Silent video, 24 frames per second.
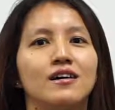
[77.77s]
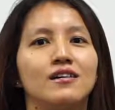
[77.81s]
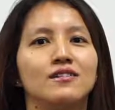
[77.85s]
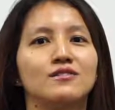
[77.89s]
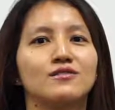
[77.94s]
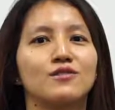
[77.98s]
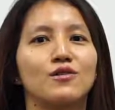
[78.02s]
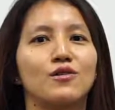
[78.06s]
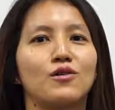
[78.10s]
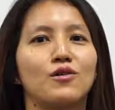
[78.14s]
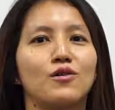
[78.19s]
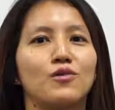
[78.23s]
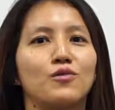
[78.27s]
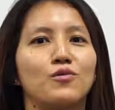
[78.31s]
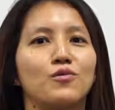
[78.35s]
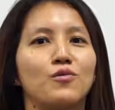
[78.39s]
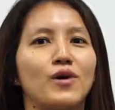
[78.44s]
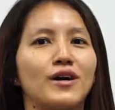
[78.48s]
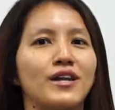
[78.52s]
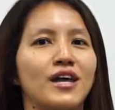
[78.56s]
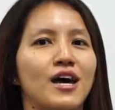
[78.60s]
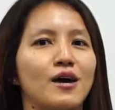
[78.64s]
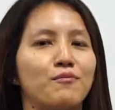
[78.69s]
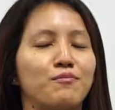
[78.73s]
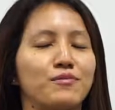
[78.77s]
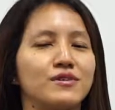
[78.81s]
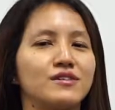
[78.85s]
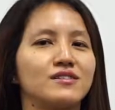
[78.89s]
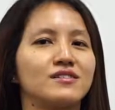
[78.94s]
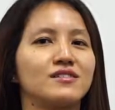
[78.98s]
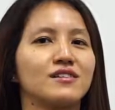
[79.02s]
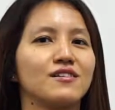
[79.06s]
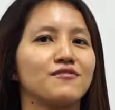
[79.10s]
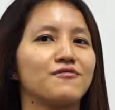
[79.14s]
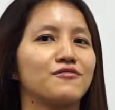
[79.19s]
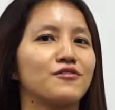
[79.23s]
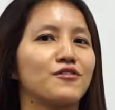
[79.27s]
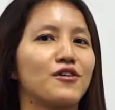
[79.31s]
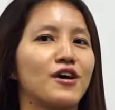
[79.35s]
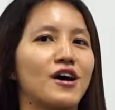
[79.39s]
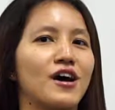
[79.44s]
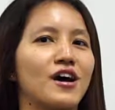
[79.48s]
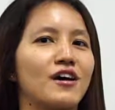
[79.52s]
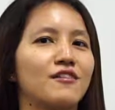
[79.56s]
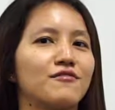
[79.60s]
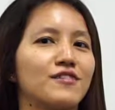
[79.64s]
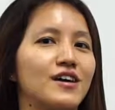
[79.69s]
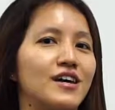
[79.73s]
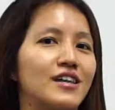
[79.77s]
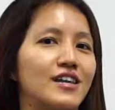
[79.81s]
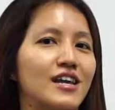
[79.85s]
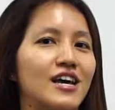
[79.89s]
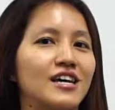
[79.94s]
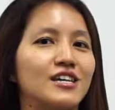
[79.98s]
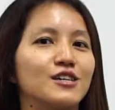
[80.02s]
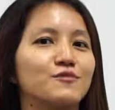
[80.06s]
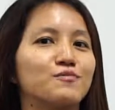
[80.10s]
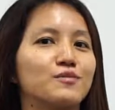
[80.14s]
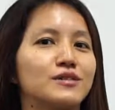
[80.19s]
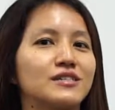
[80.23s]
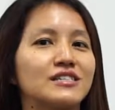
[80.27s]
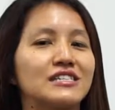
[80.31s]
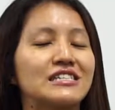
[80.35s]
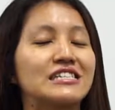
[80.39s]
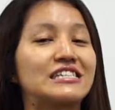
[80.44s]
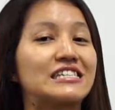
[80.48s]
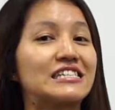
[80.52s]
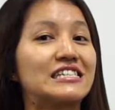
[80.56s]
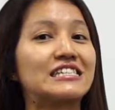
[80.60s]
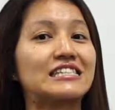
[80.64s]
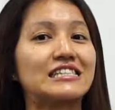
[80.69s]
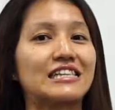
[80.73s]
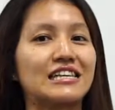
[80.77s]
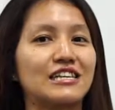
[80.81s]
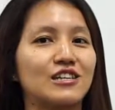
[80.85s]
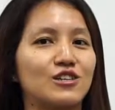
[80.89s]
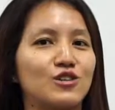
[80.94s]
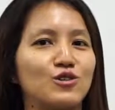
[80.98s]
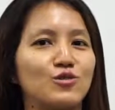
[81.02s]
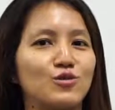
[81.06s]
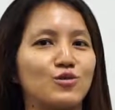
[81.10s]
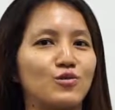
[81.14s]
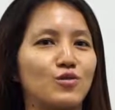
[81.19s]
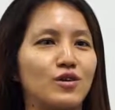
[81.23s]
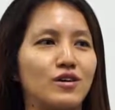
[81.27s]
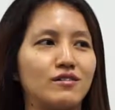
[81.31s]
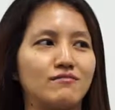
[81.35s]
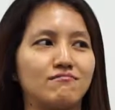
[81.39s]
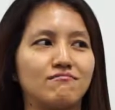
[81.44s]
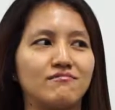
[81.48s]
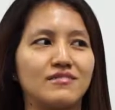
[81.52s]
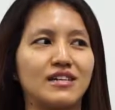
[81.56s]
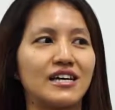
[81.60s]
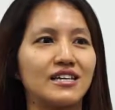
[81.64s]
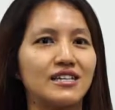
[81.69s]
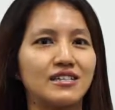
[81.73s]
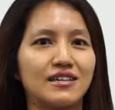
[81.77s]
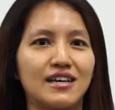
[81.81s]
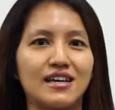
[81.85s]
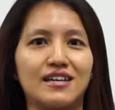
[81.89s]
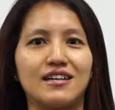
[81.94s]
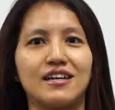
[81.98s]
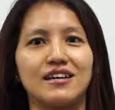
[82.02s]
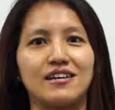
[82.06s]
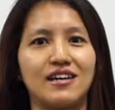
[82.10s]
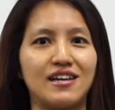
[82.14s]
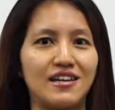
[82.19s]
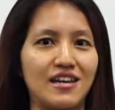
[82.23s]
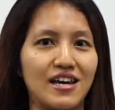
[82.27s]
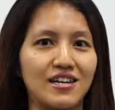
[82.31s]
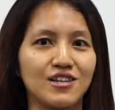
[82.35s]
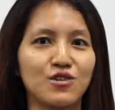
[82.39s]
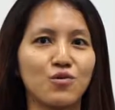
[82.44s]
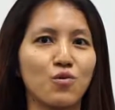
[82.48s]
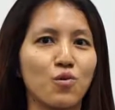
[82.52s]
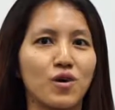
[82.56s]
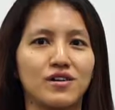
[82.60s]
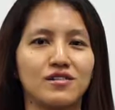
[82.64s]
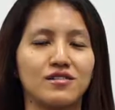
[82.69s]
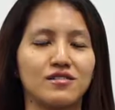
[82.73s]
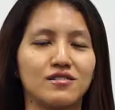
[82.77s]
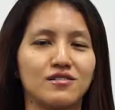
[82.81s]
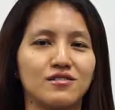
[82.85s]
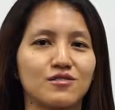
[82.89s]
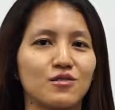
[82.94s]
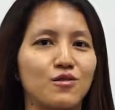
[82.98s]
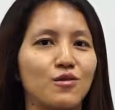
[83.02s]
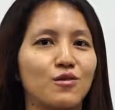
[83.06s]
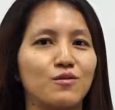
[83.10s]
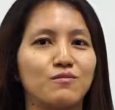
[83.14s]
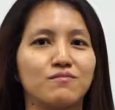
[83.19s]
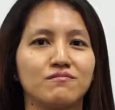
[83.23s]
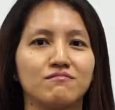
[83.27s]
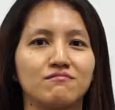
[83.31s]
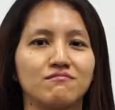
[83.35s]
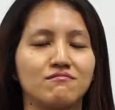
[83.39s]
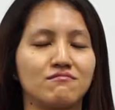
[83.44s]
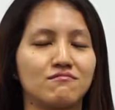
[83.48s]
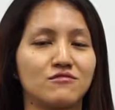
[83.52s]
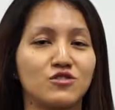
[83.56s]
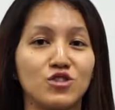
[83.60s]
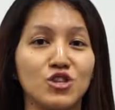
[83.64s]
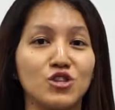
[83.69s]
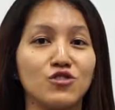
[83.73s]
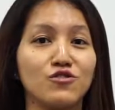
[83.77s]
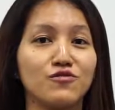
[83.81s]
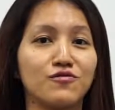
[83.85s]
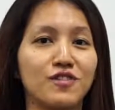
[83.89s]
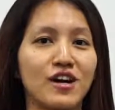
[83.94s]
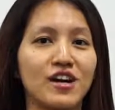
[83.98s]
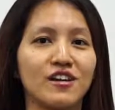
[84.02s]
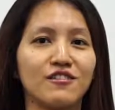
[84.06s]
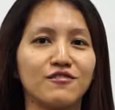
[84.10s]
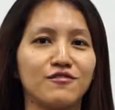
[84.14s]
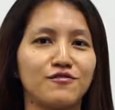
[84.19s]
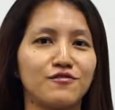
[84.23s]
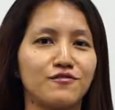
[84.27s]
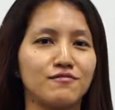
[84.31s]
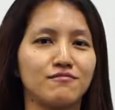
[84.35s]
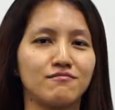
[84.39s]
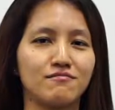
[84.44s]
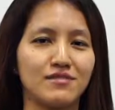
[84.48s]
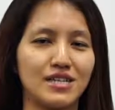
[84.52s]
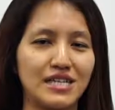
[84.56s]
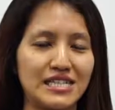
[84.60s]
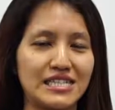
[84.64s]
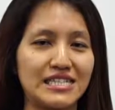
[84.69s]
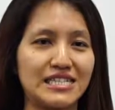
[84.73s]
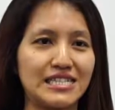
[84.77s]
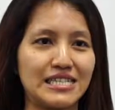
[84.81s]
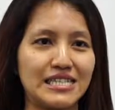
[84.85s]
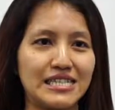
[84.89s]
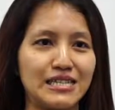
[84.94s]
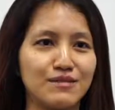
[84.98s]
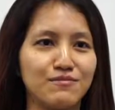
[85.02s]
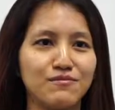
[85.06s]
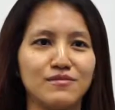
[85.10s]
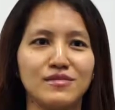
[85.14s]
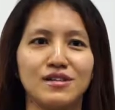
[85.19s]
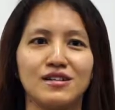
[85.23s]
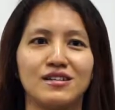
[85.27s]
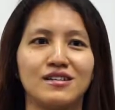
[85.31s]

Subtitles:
So what happens if you have another person just like you, another one? So 3 to 5 in a team.